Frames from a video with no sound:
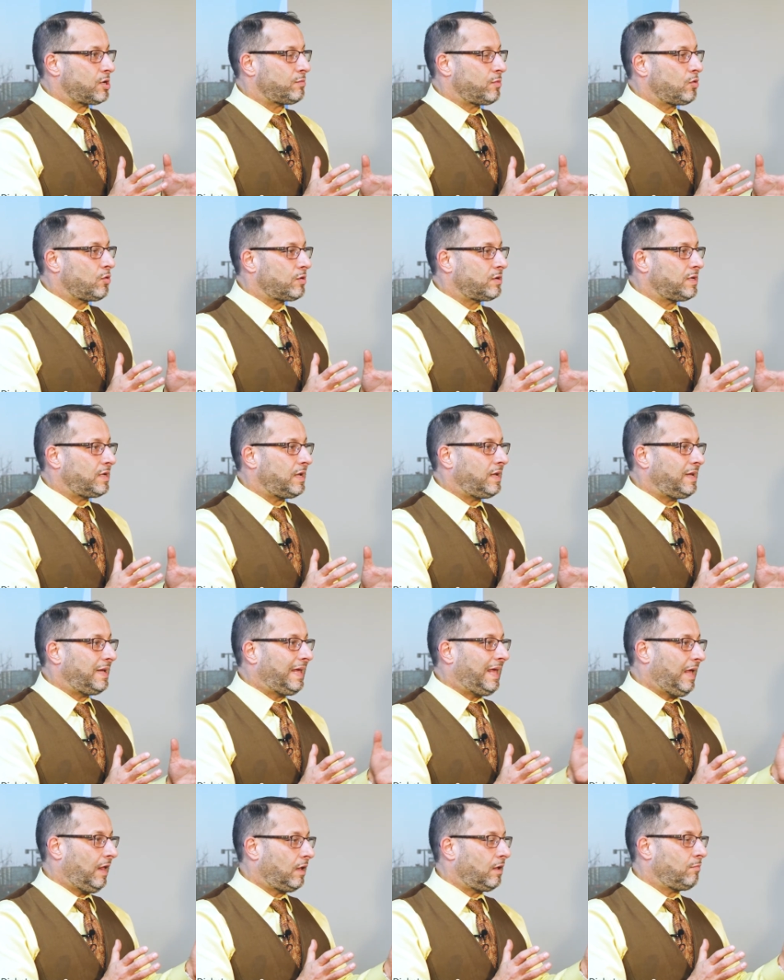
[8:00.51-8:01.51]
I'm already
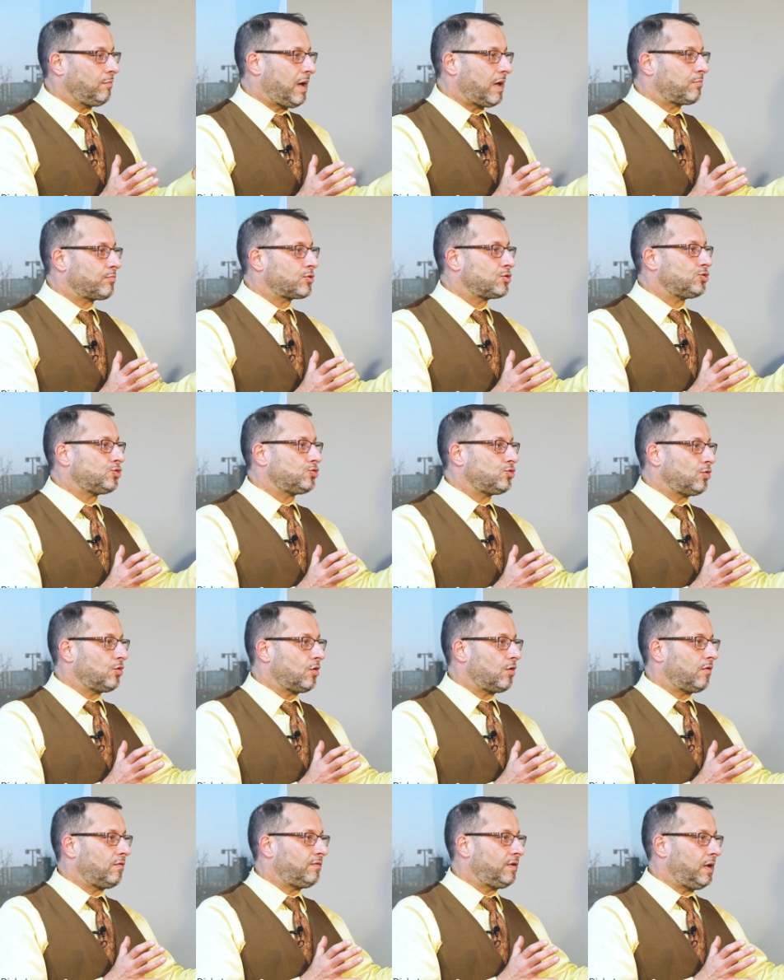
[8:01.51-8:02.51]
killing my
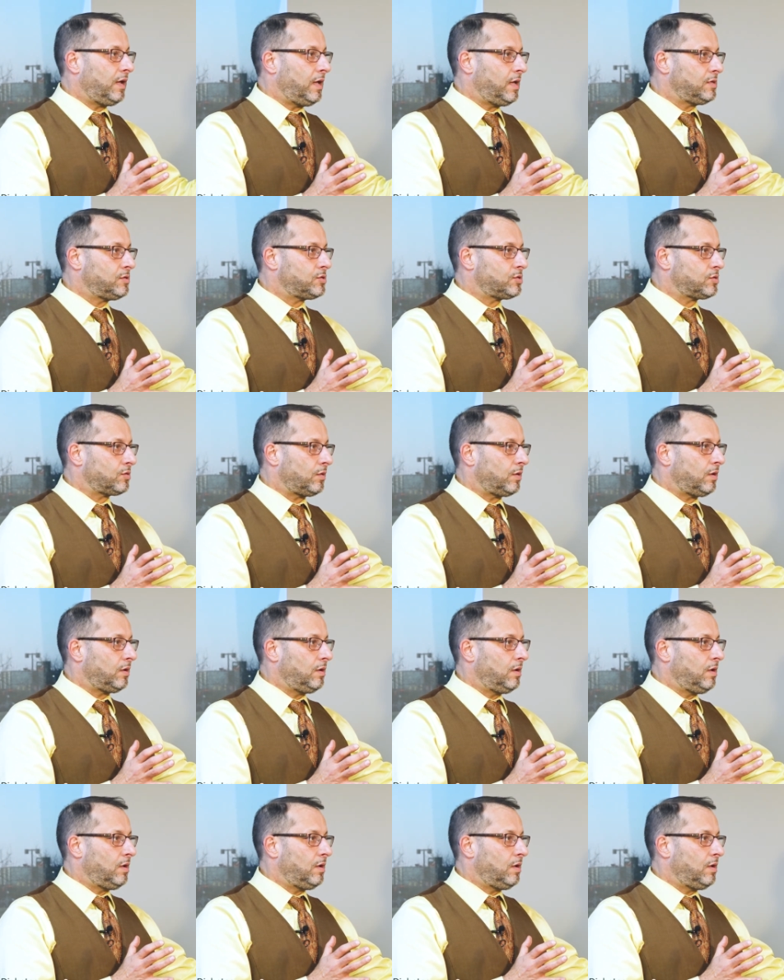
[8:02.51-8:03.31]
preserved insulin,